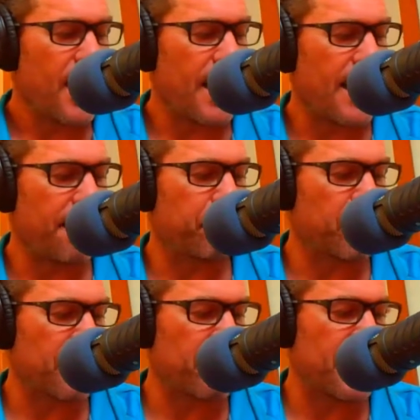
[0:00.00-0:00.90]

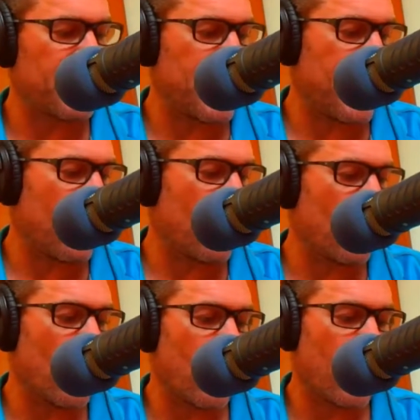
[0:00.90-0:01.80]
but
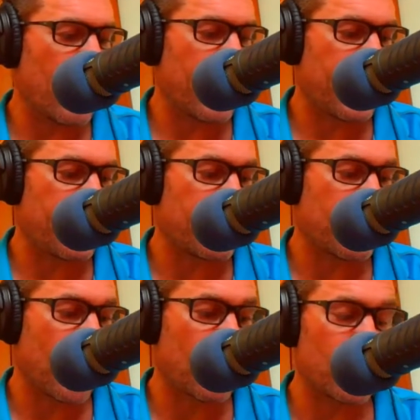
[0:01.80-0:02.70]
now I
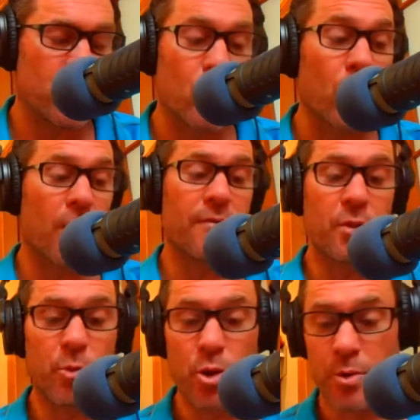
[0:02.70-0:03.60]
coach all over the
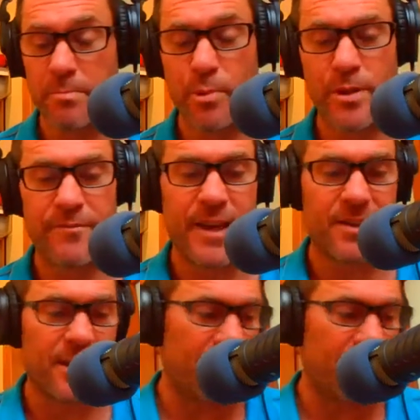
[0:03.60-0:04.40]
world. In point of fact,